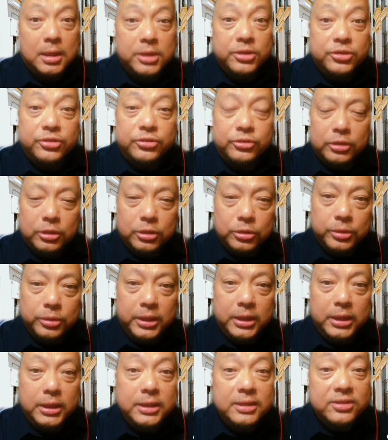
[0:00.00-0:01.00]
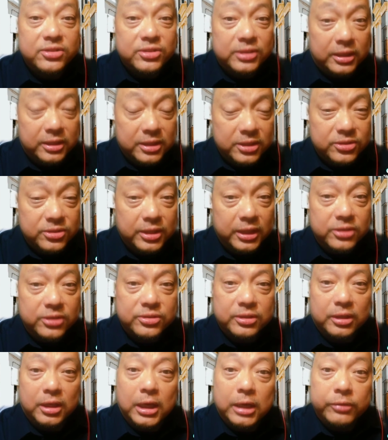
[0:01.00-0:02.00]
So in
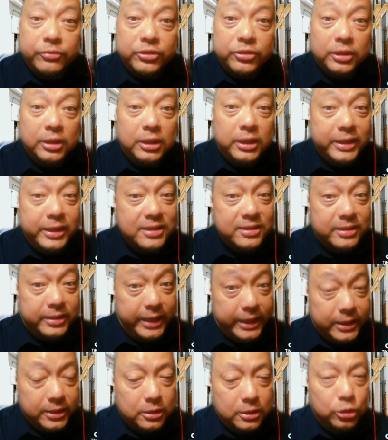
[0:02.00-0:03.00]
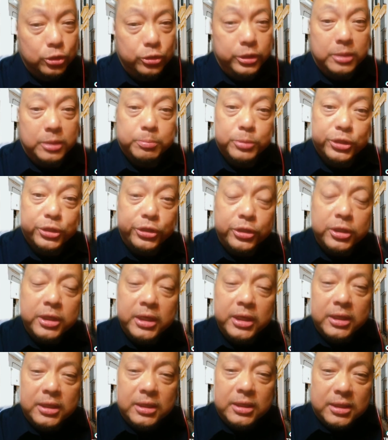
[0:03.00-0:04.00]
statistics, often a standalone number
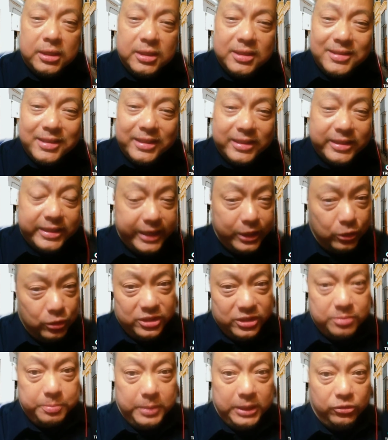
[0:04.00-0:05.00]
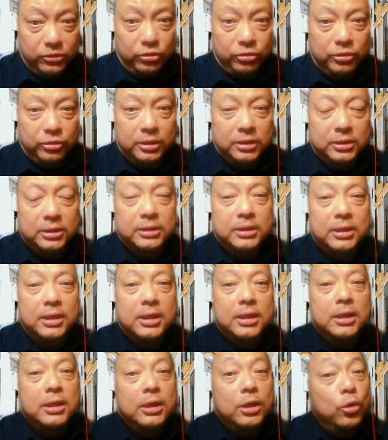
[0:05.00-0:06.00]
doesn't tell us much.
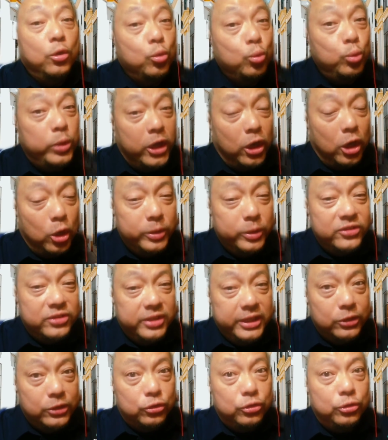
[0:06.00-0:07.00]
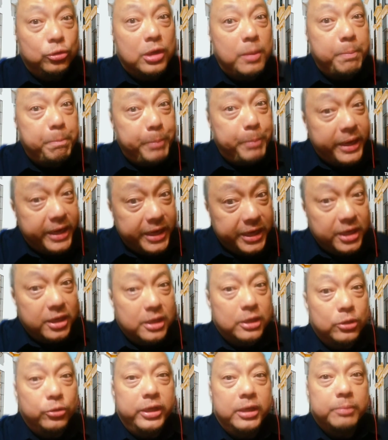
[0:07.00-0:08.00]
We always need to compare
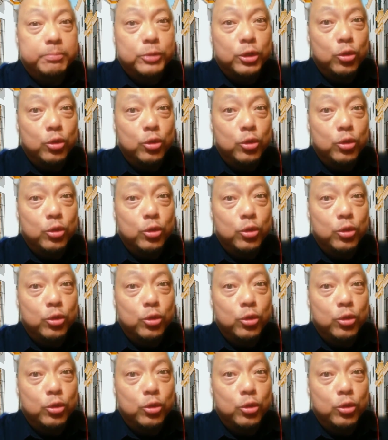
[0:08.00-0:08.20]
our number